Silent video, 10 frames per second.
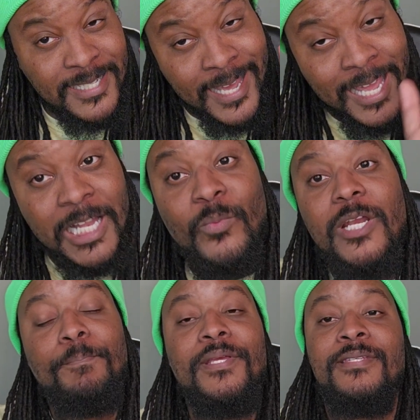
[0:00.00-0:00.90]
to hell with
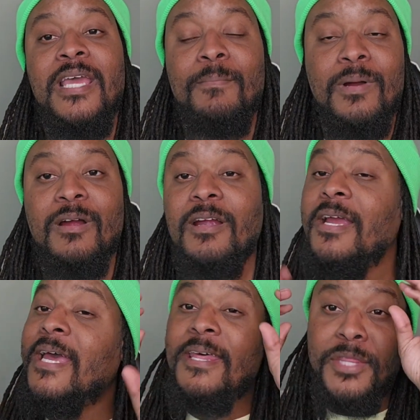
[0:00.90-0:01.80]
the PCMR.
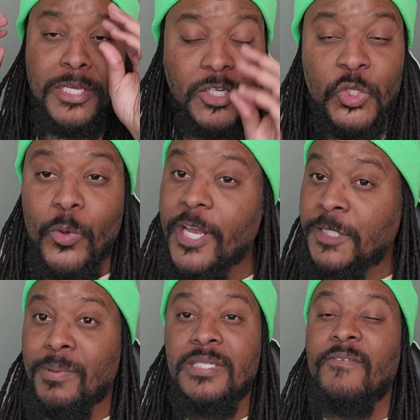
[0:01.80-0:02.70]
Things are too
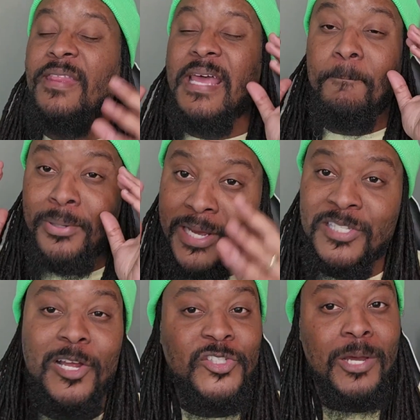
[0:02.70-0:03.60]
expensive, and plus
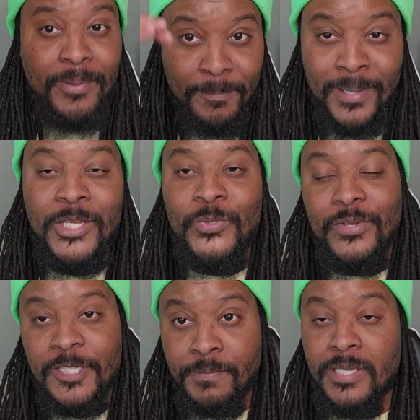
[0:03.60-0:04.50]
on top of it being too
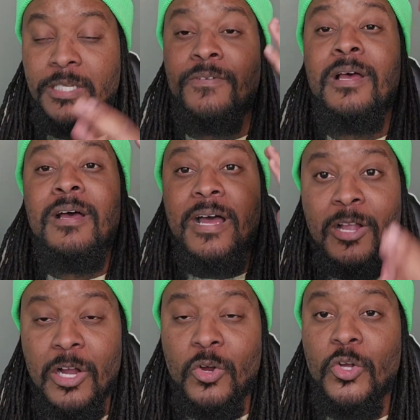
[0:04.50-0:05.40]
expensive, I
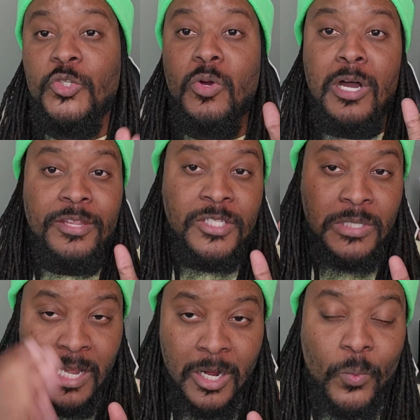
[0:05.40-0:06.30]
gotta go through all these
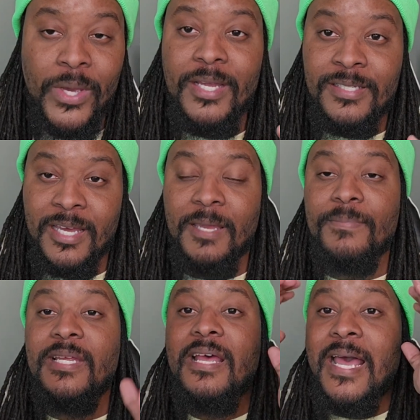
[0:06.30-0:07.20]
long wait
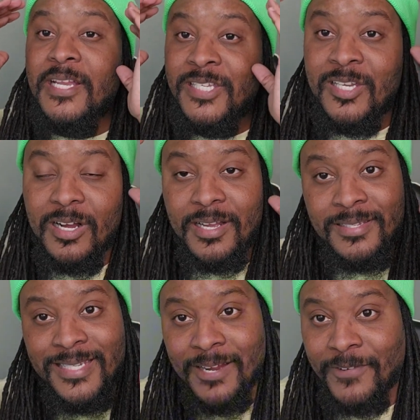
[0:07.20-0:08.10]
times, and stock
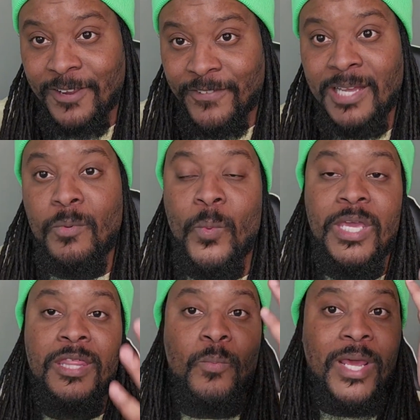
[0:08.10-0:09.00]
is never available
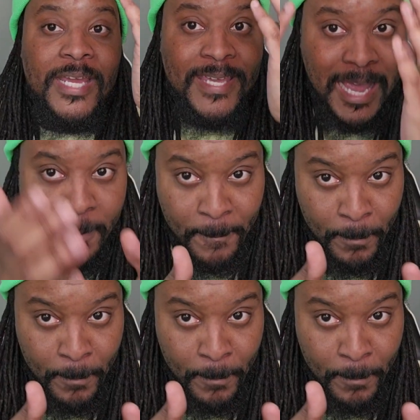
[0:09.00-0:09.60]
either when I get